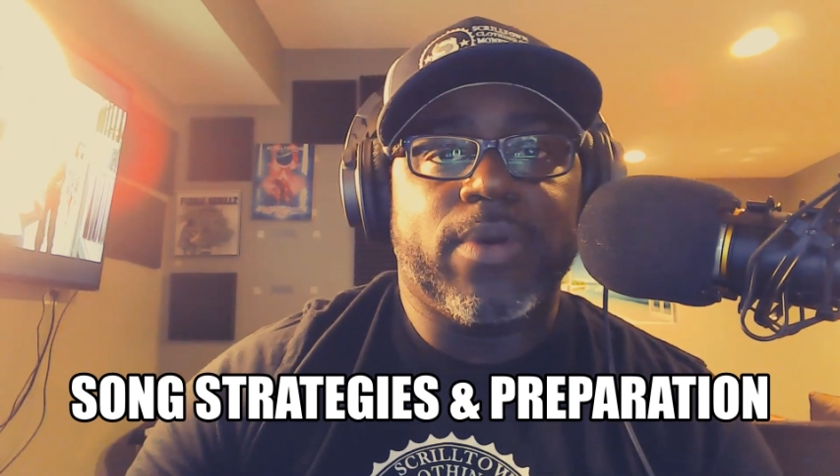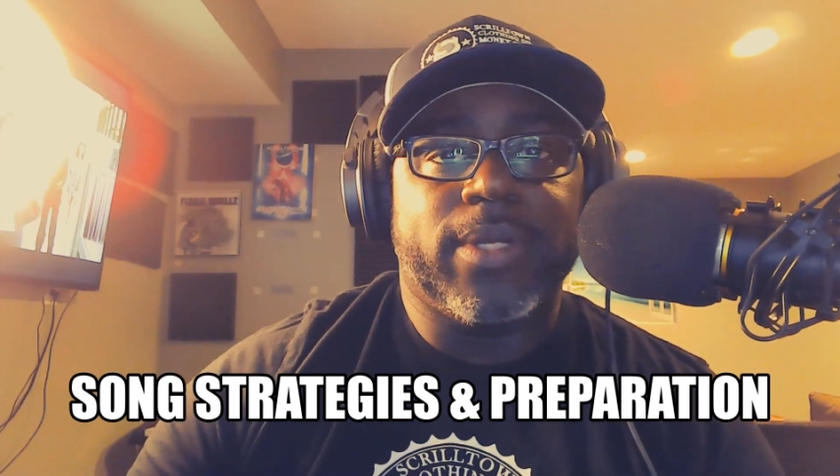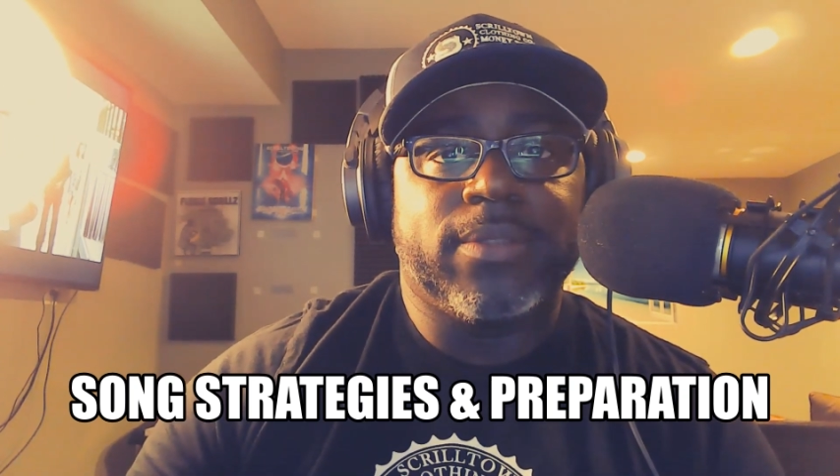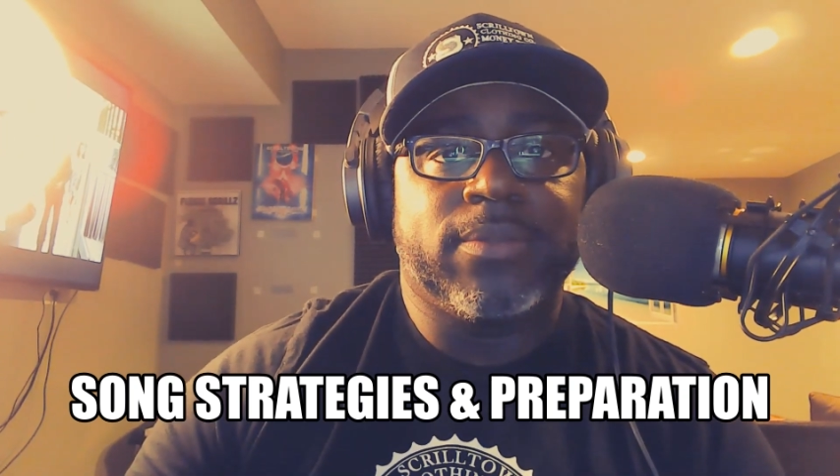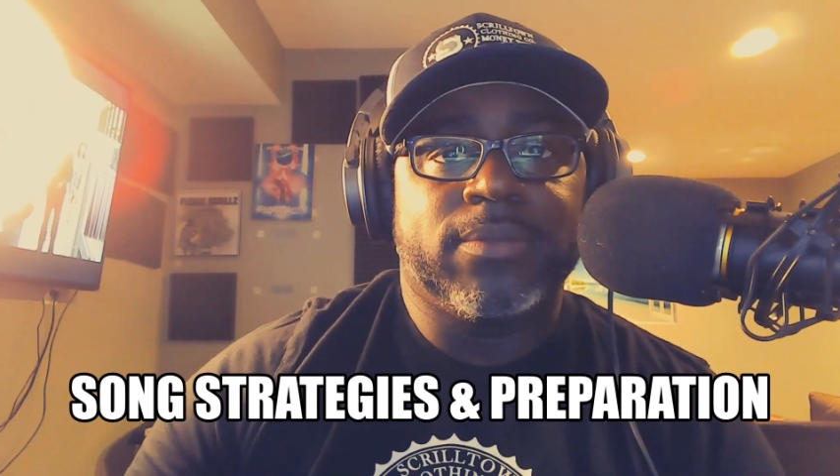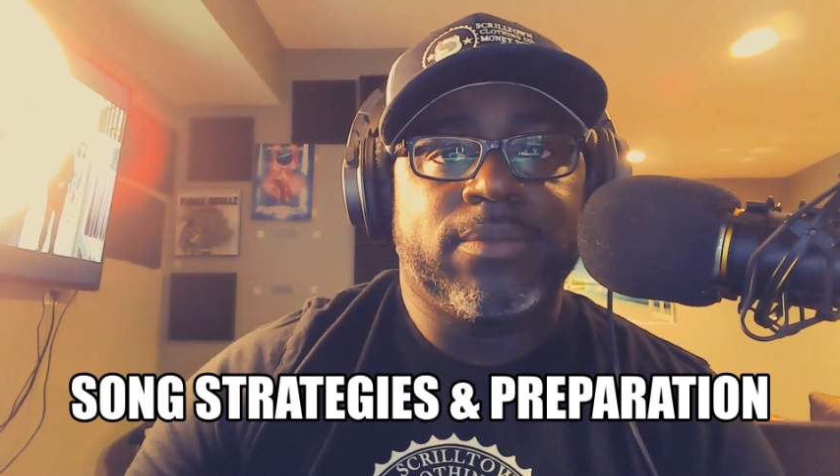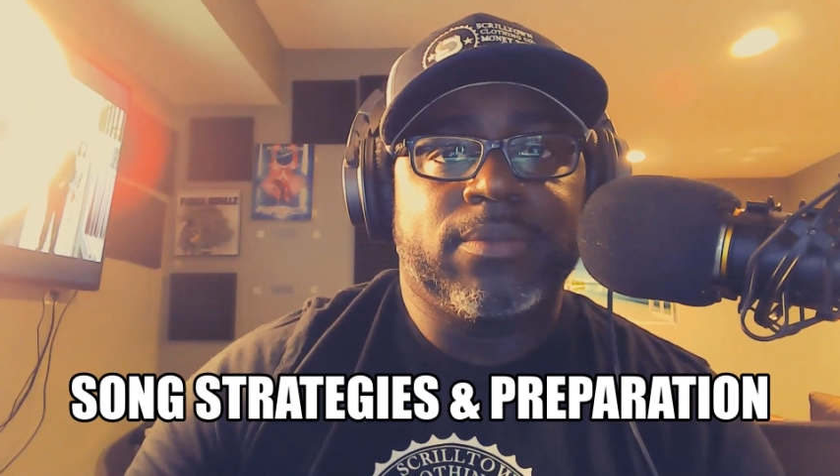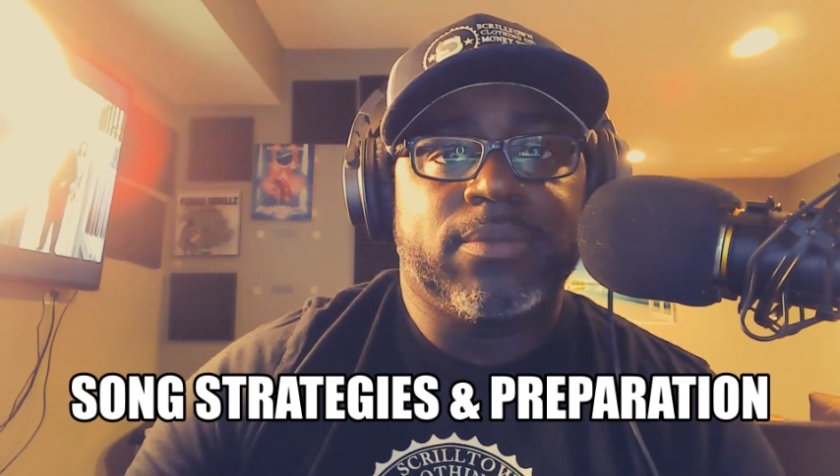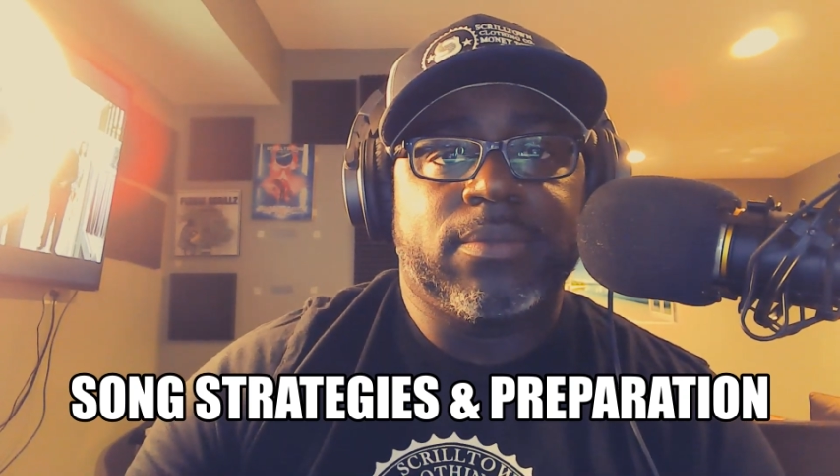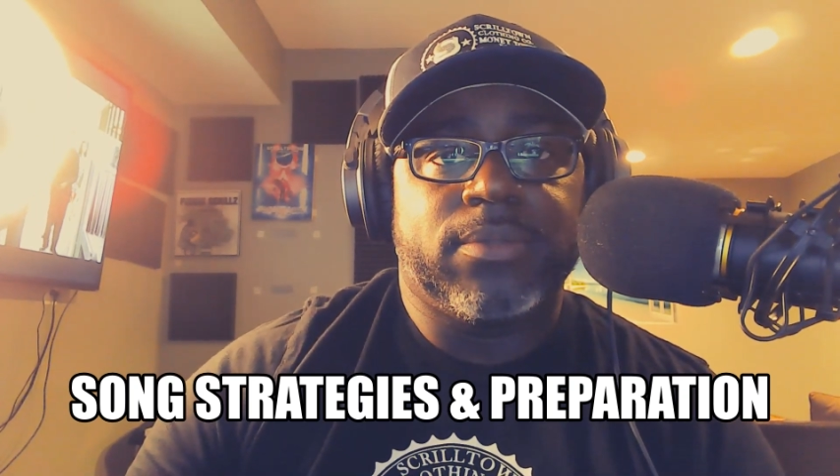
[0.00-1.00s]
it?
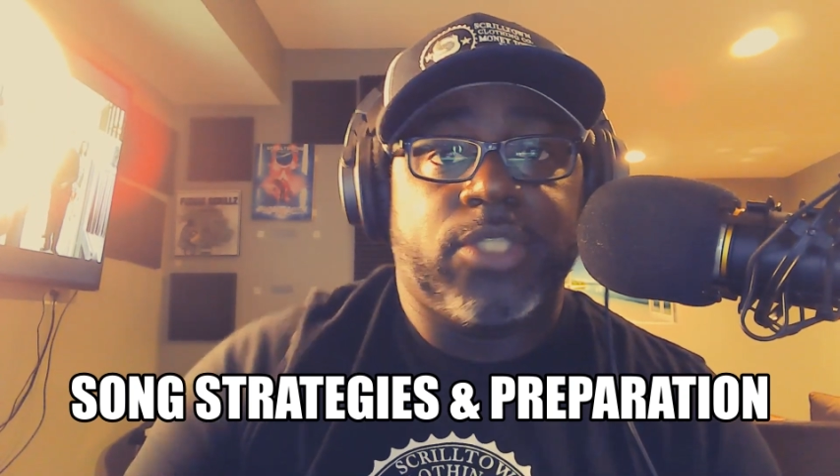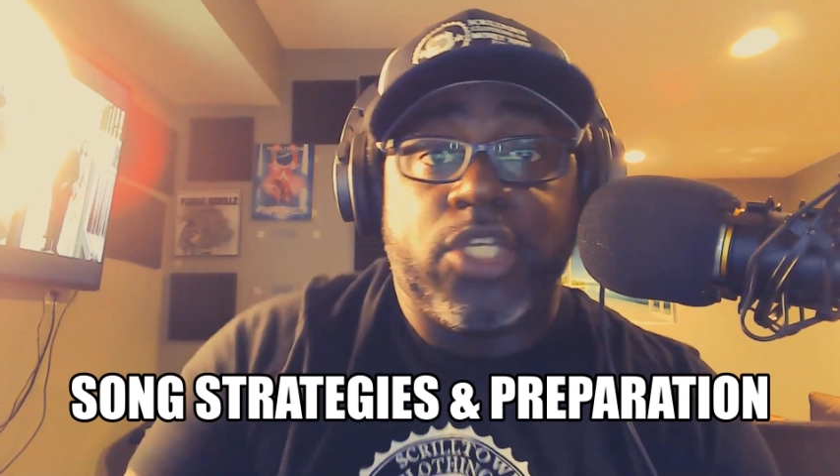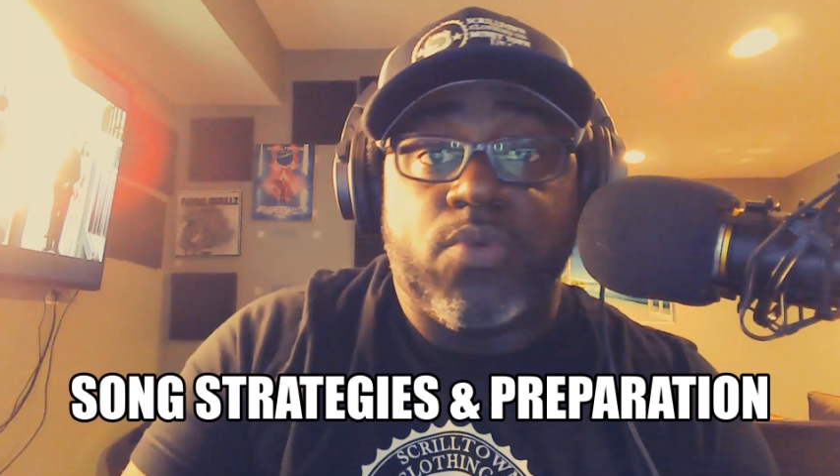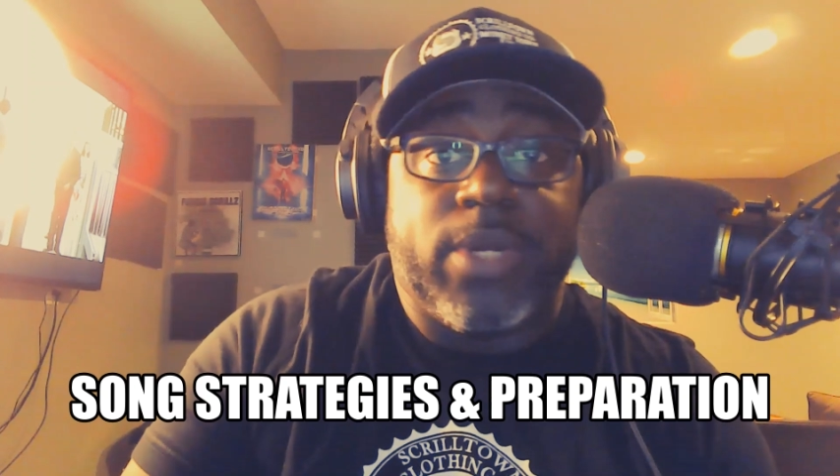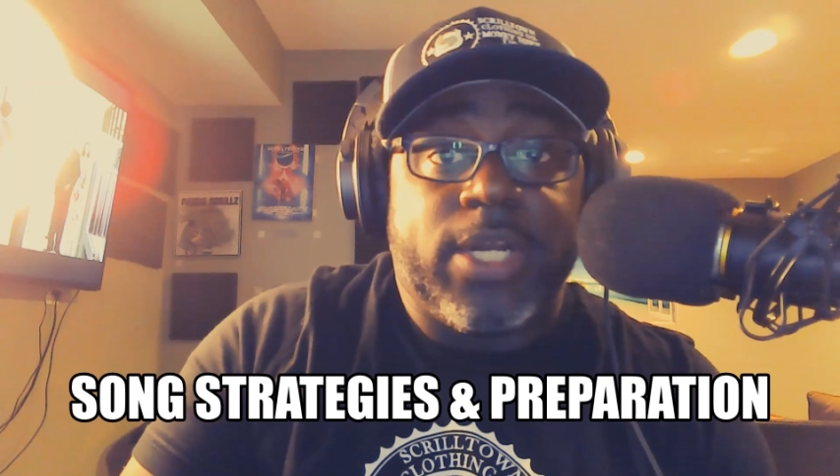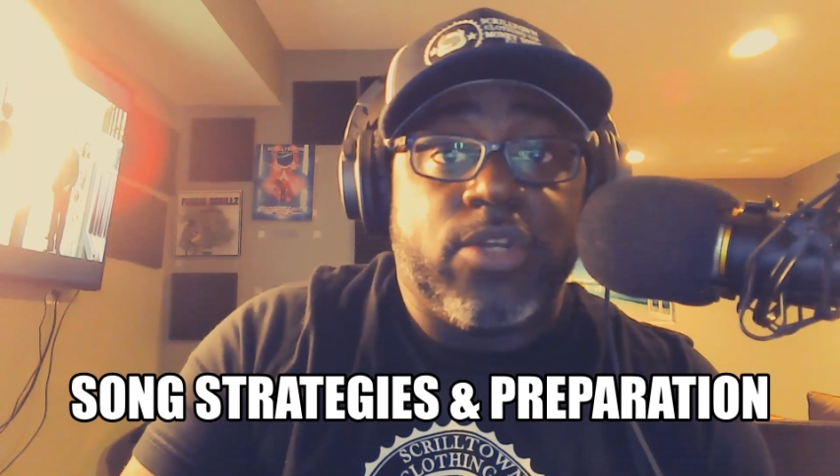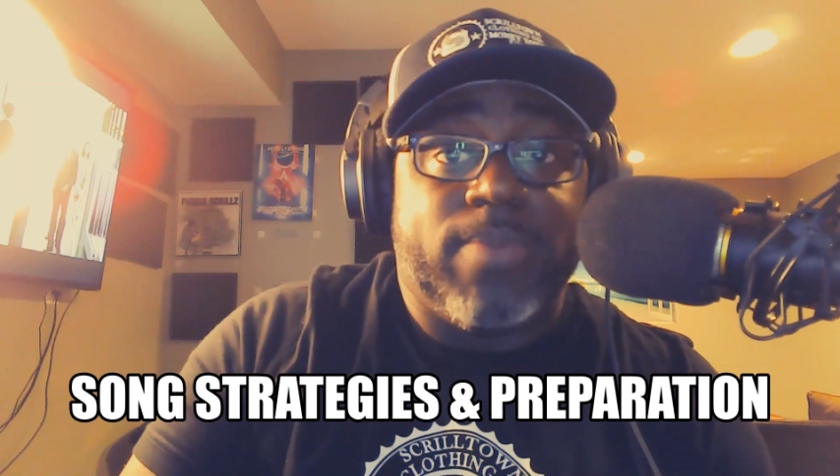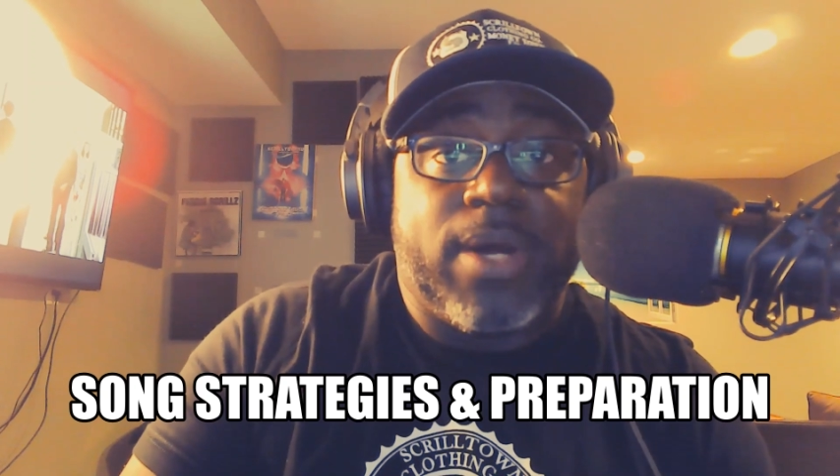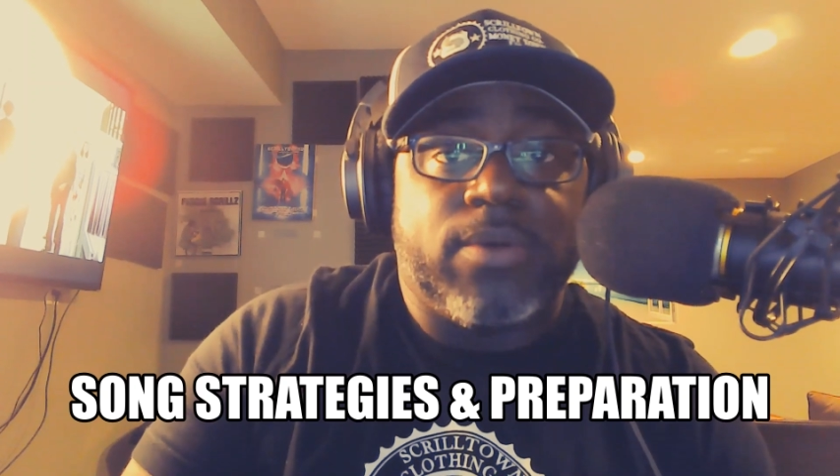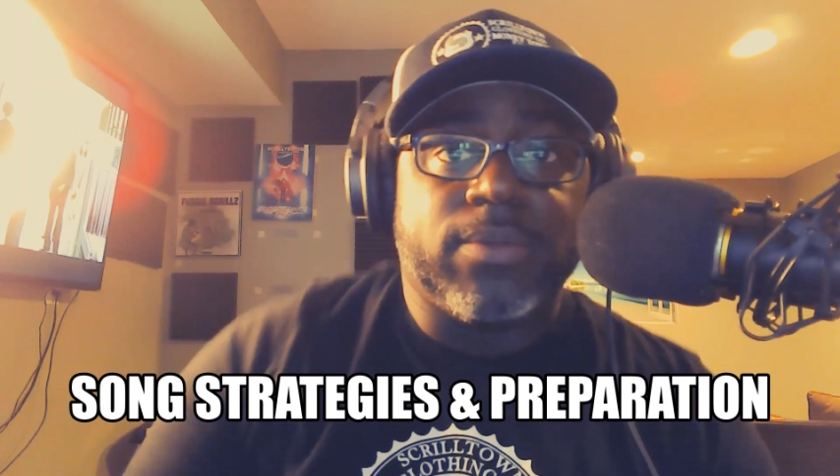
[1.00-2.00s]
Do you want to do
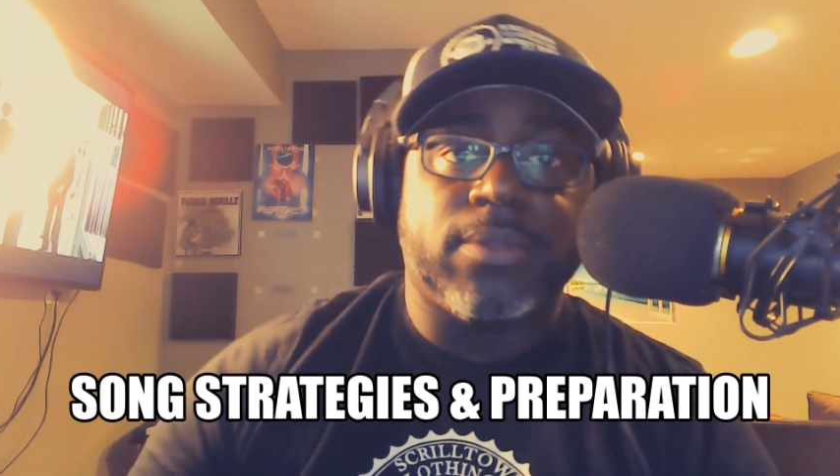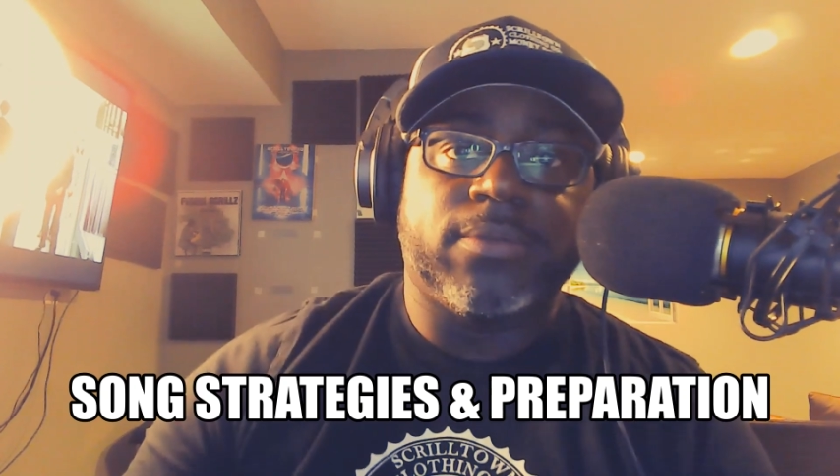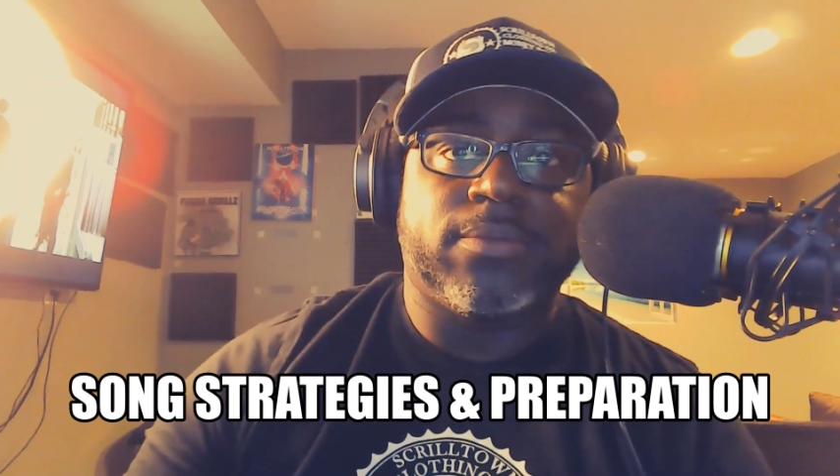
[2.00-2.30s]
both?